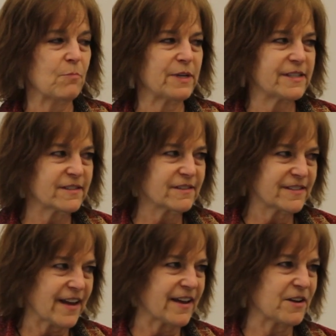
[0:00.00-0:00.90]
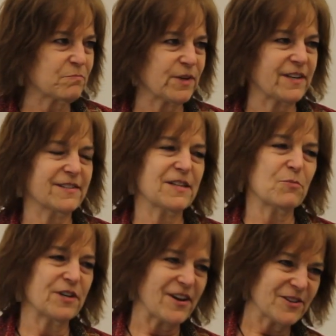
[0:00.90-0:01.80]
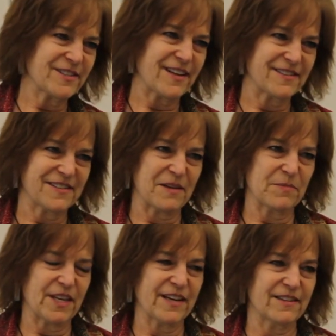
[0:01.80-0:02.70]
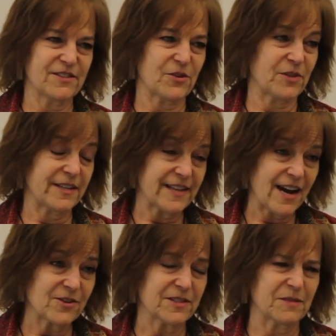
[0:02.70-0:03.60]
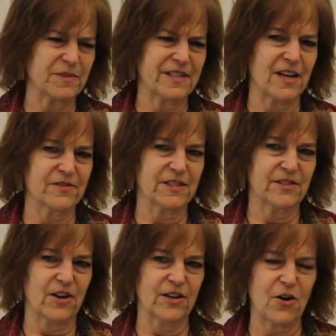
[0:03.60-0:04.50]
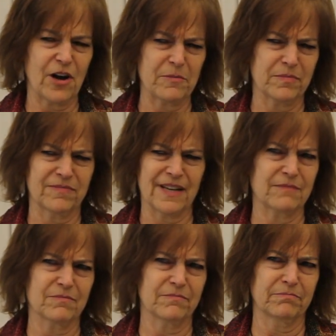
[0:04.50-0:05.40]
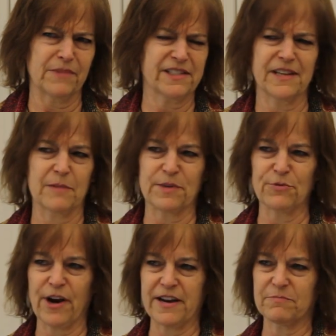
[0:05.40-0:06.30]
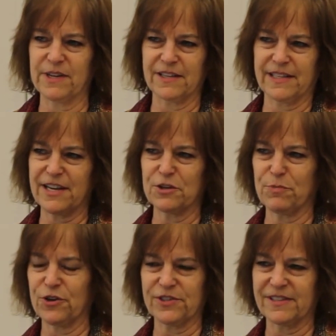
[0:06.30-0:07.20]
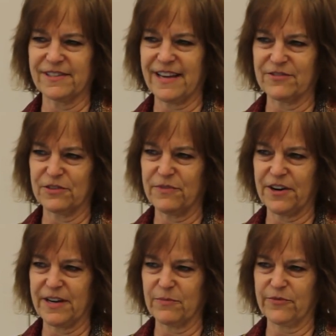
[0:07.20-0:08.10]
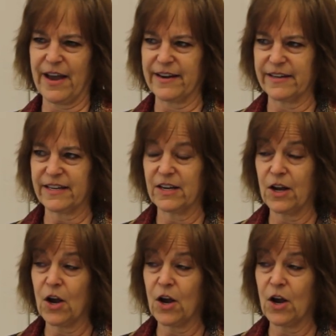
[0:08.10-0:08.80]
but didn't say it because someone else said something, and so they doubted themselves and thought, oh, that must not be right because the other person sounded very emphatic.